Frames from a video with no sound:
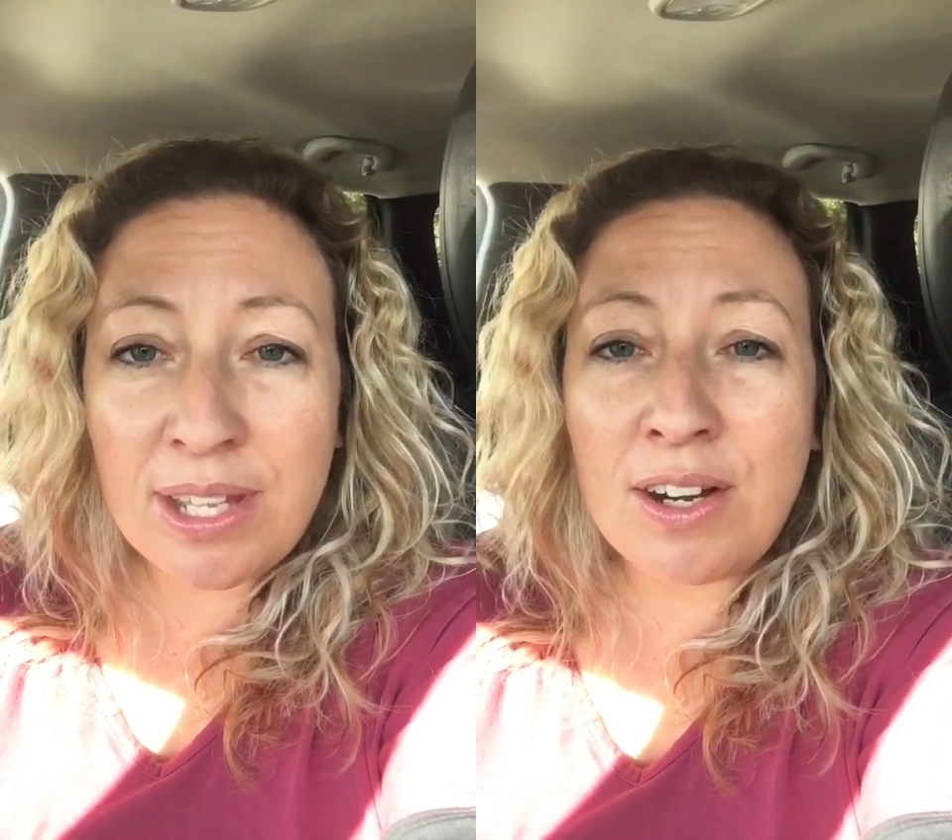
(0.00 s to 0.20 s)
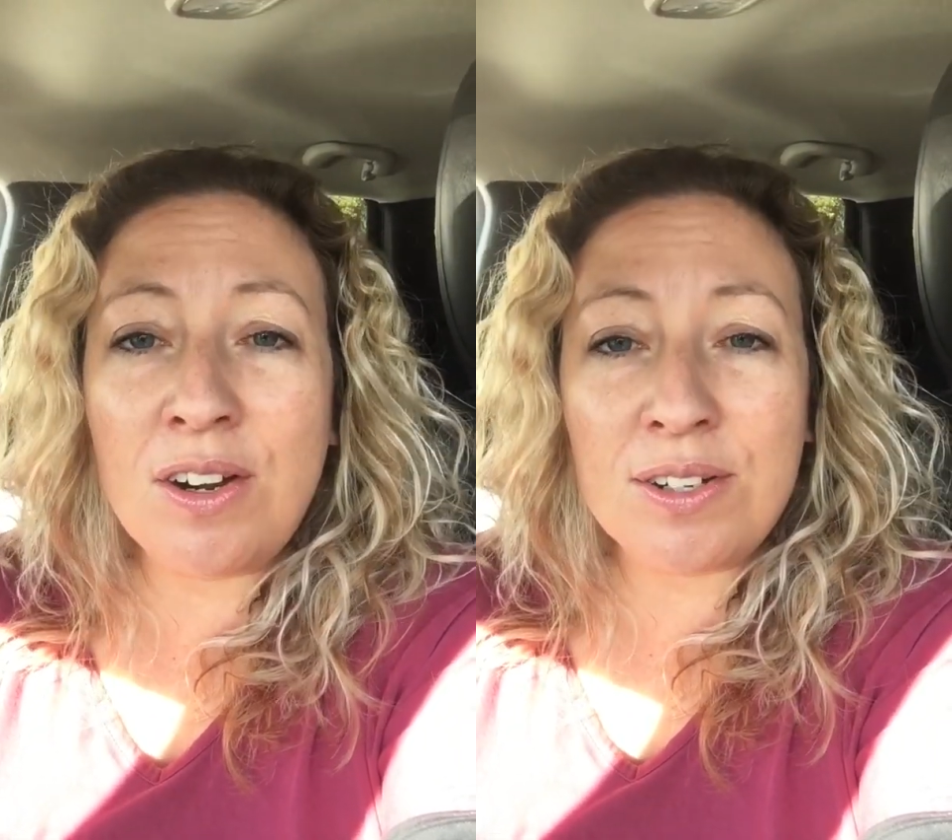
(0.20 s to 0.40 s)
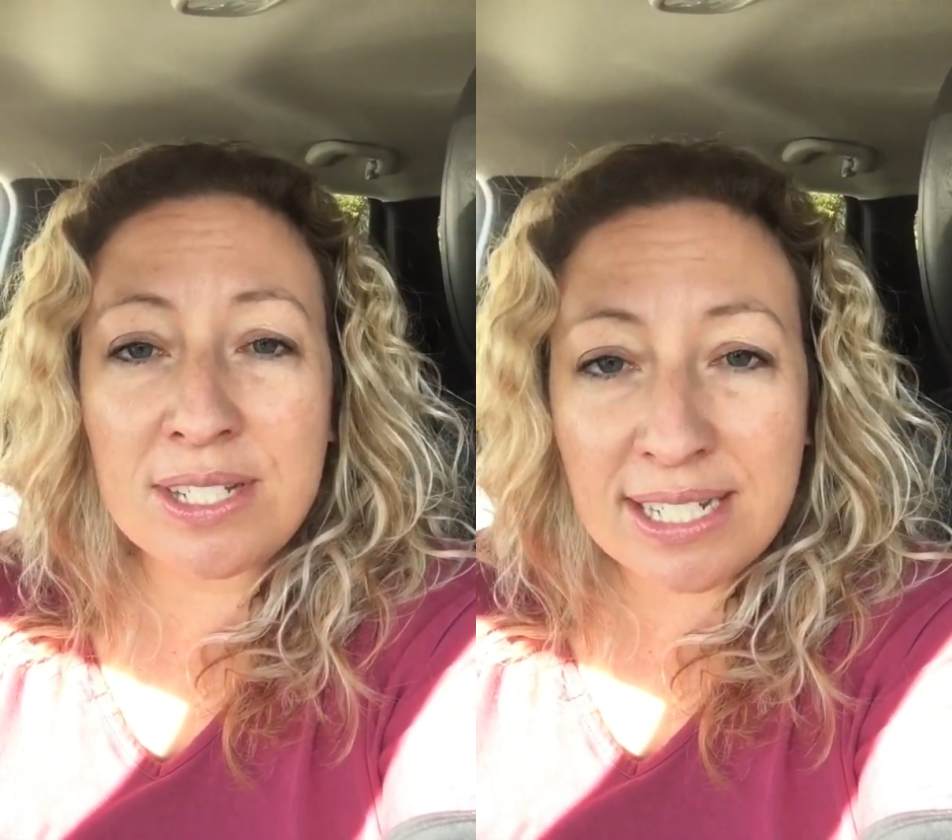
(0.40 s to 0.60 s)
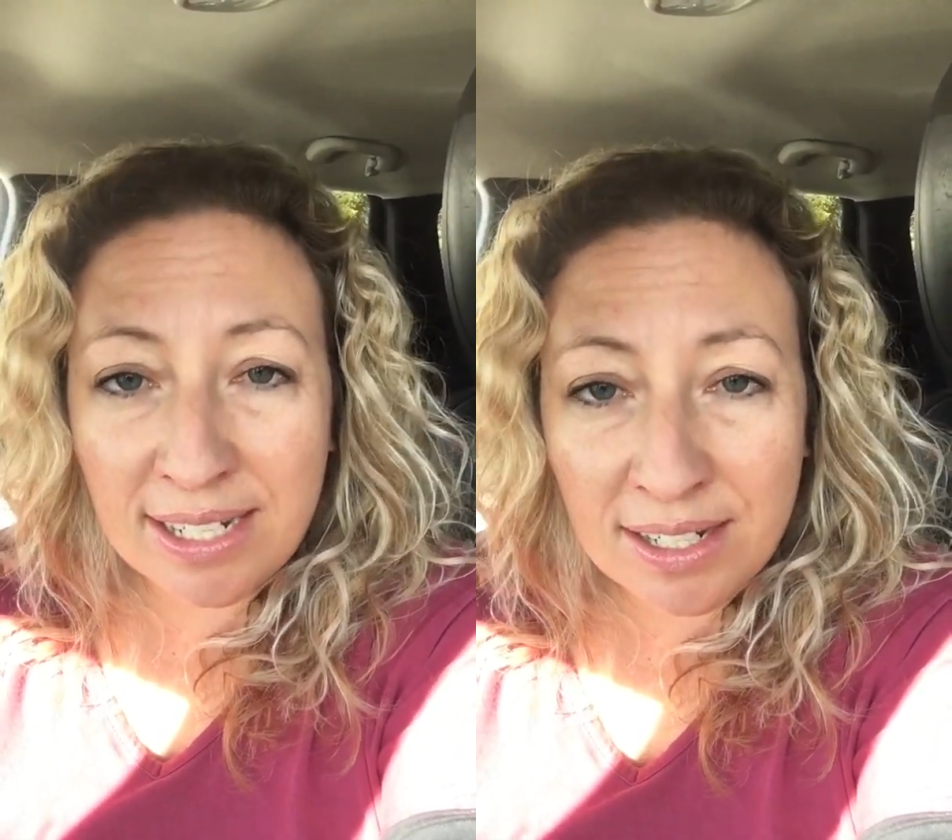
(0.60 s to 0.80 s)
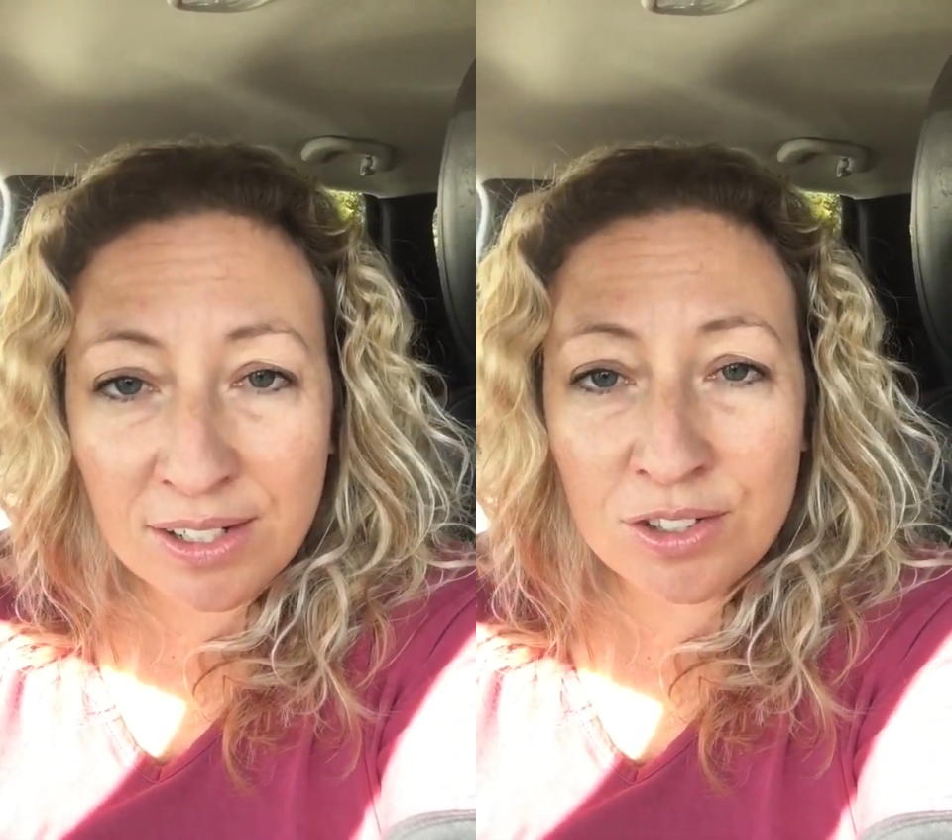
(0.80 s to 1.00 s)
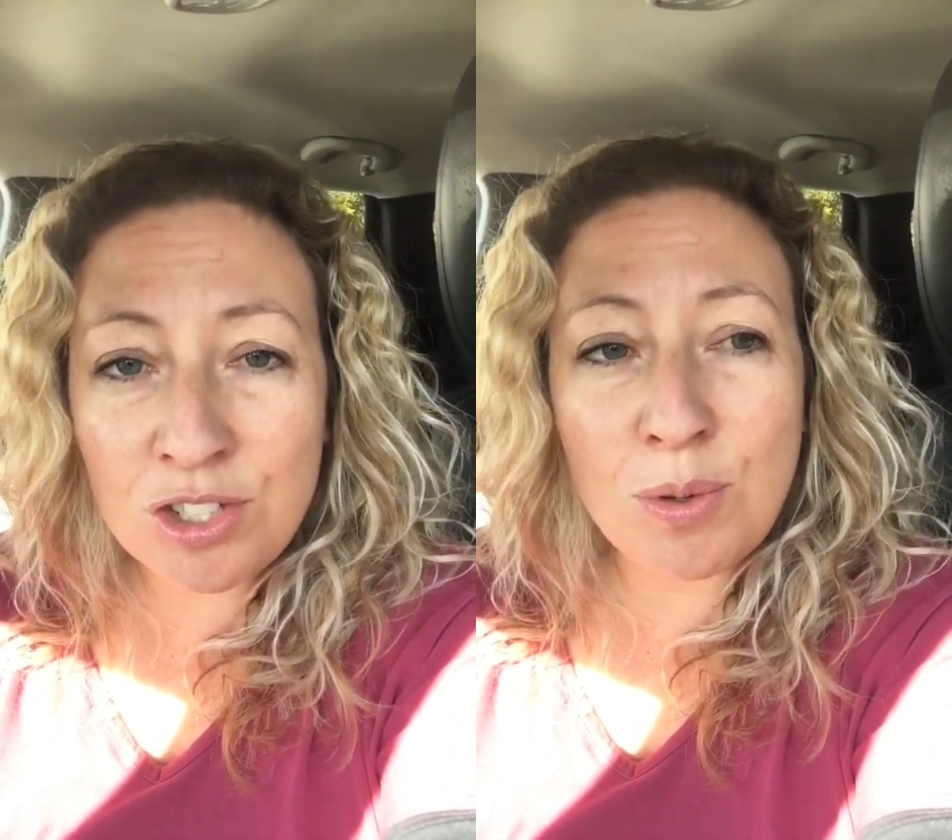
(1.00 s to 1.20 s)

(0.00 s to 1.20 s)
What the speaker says: There are tears.